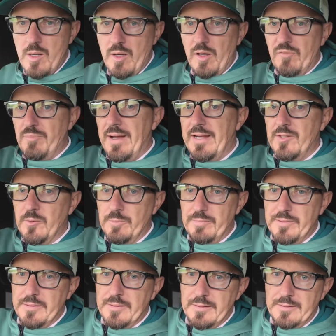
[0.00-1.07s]
I've packed up
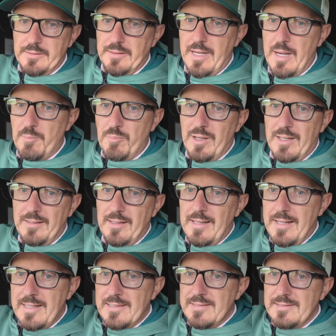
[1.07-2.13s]
the camera and the
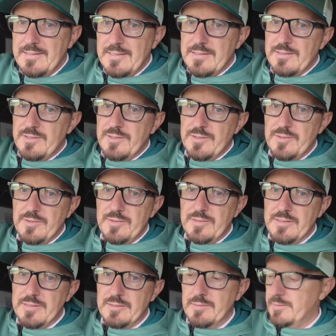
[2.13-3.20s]
lens into
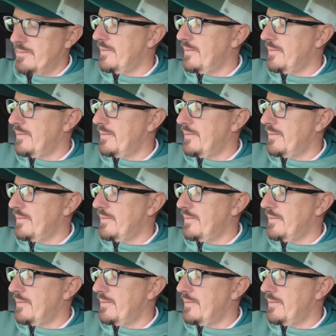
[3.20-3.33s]
the